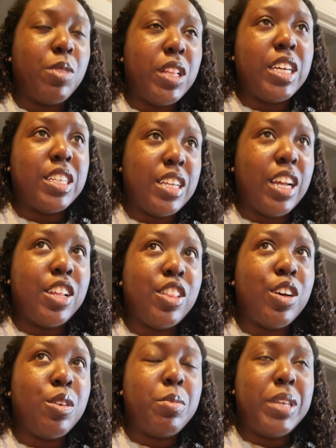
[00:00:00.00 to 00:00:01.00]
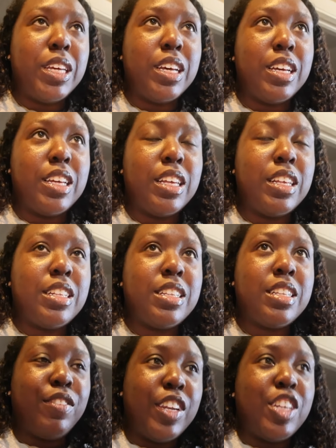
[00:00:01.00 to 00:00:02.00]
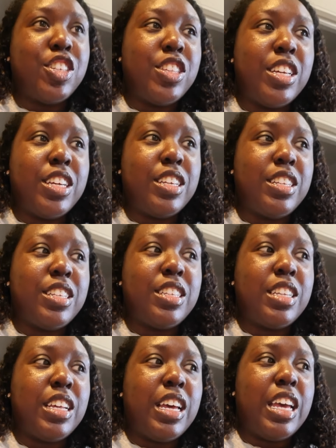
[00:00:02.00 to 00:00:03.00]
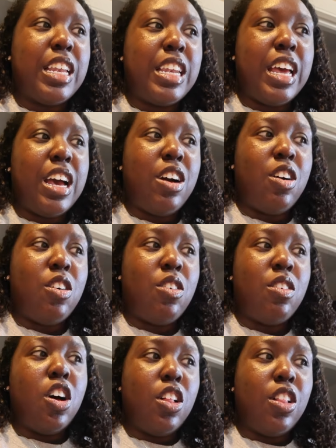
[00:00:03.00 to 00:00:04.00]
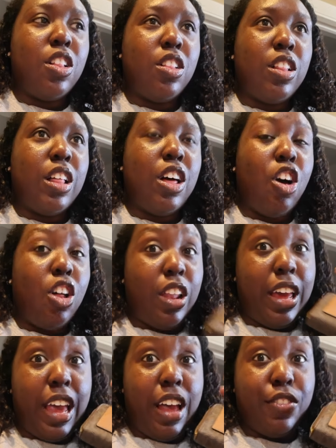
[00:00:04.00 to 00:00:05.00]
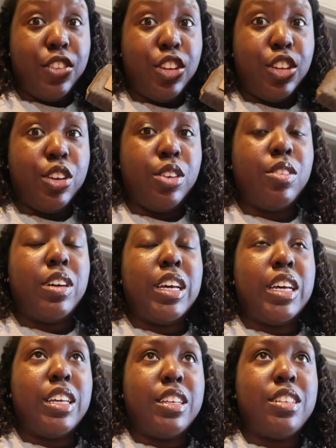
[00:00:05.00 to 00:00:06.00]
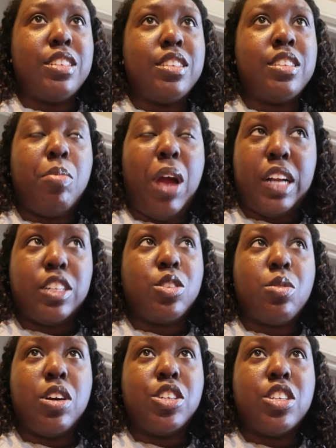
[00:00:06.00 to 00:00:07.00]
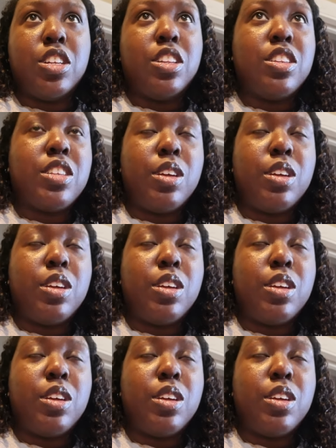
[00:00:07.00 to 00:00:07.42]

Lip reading: really excited though because finish this, and now all I have to do is practice questions